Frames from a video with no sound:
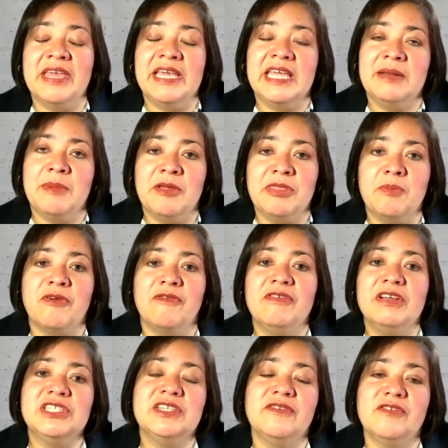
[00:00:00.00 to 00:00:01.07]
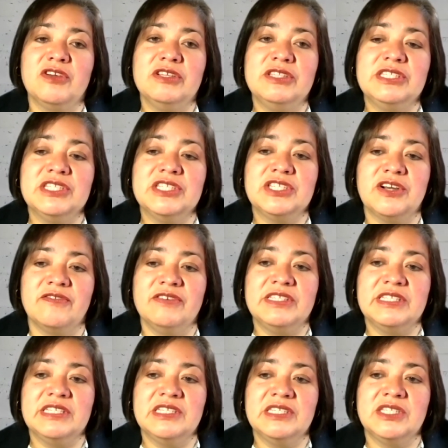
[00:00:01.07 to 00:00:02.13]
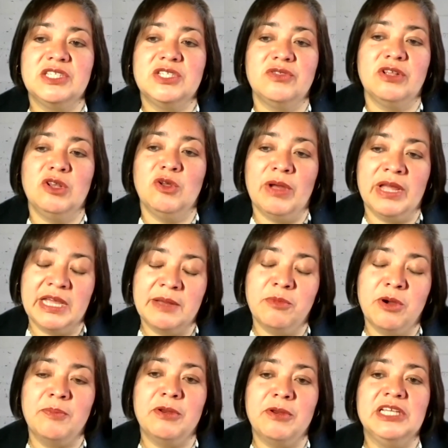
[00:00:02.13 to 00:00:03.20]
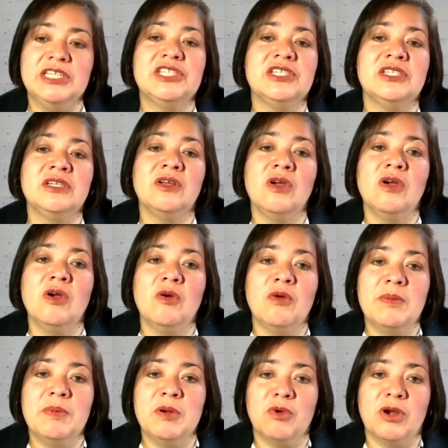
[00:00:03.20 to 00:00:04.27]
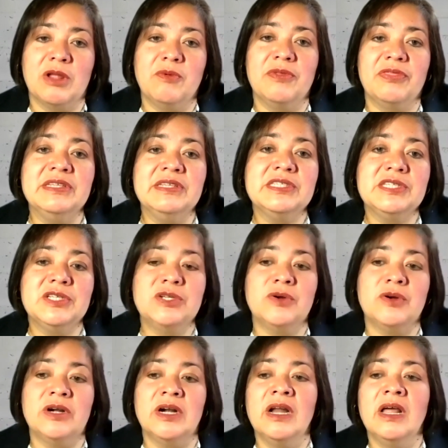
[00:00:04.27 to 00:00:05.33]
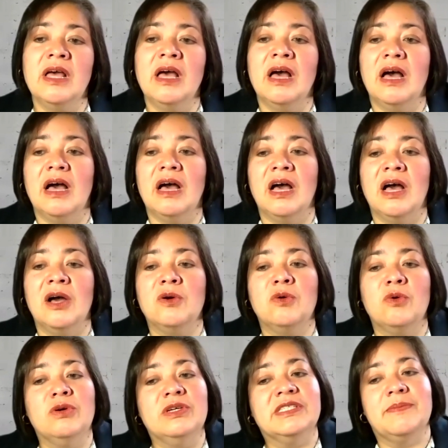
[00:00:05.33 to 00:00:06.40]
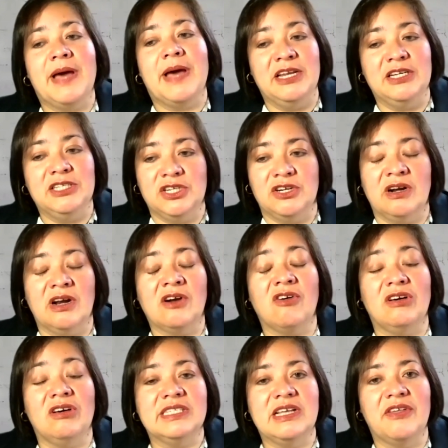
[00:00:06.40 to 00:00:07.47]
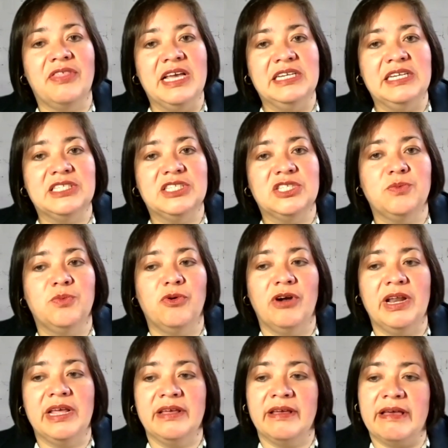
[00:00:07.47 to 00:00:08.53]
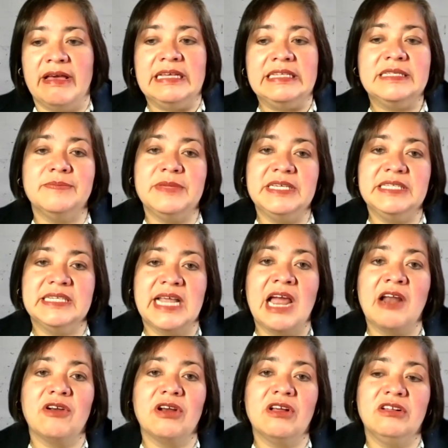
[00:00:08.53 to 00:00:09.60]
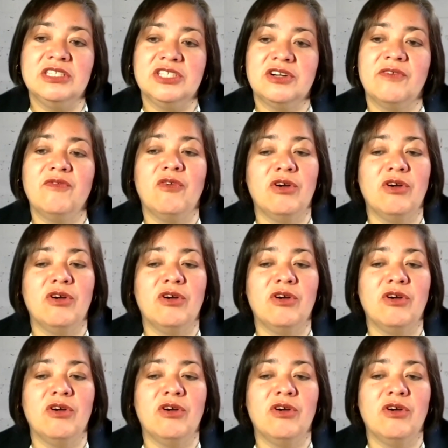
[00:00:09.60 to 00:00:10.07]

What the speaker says: thinking about the provision of goods and services to the low-income population. We've been working with Incitor, who is a manager across South Asia, supporting SMEs in agriculture,